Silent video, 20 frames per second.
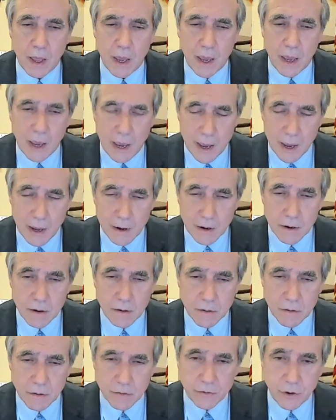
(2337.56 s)
And
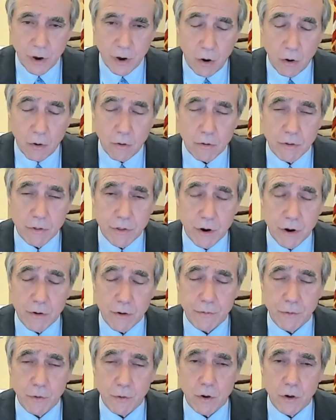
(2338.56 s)
so,
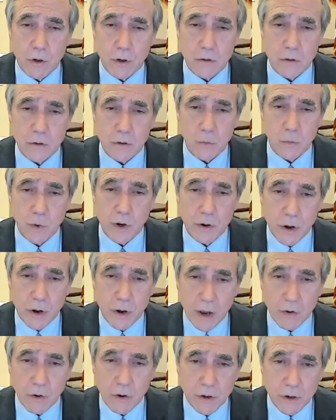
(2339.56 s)
therefore, we are
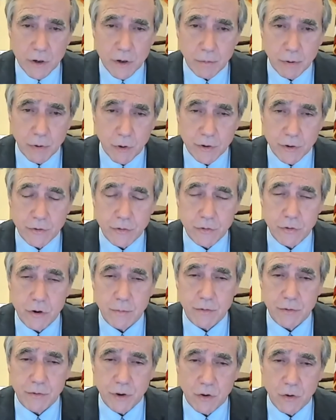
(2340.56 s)
not going to deploy
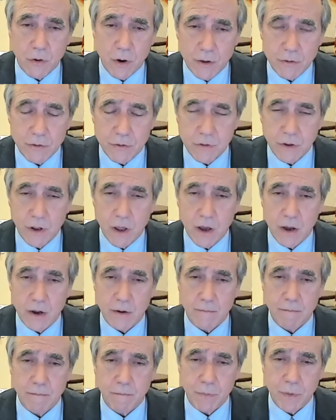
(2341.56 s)
troops across the line.
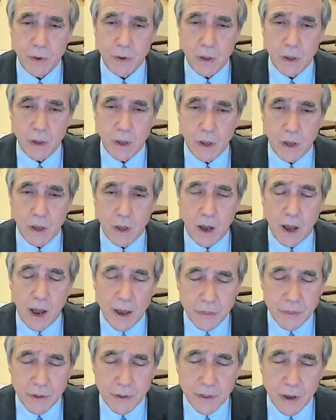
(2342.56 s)

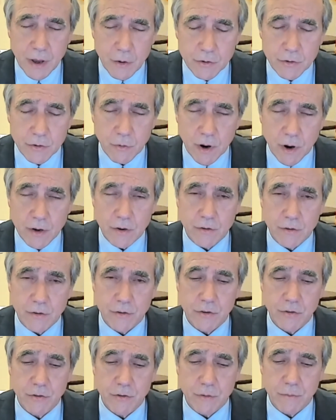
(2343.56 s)
I think that was the right
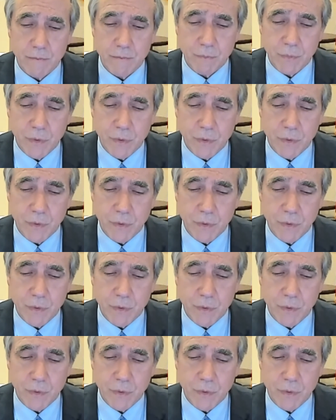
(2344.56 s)
decision.